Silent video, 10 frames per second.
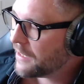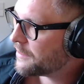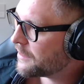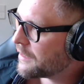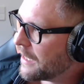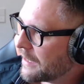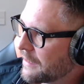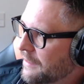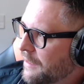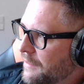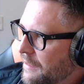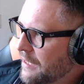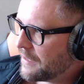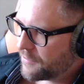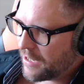Just like it
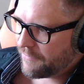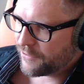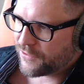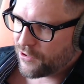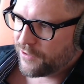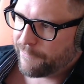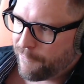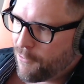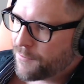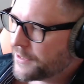has to have a certain form